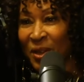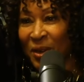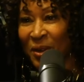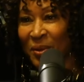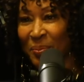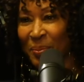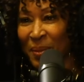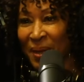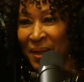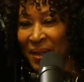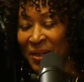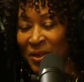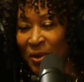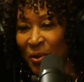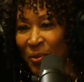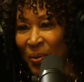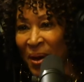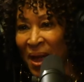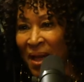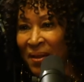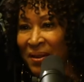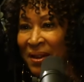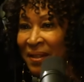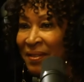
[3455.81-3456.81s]
it's going to be
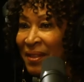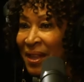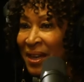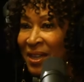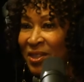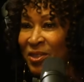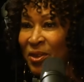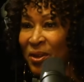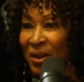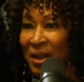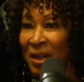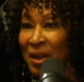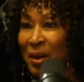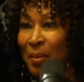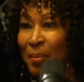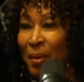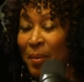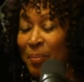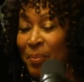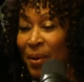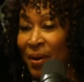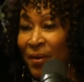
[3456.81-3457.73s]
underground, and then it's going to come